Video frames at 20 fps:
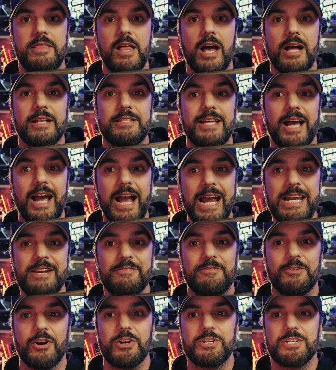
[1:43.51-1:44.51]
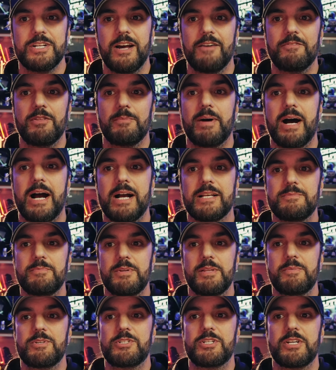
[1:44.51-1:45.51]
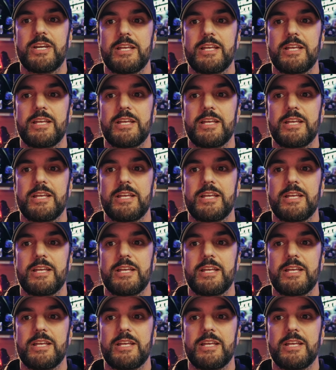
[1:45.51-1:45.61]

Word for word: a tiny version of the box. Let me show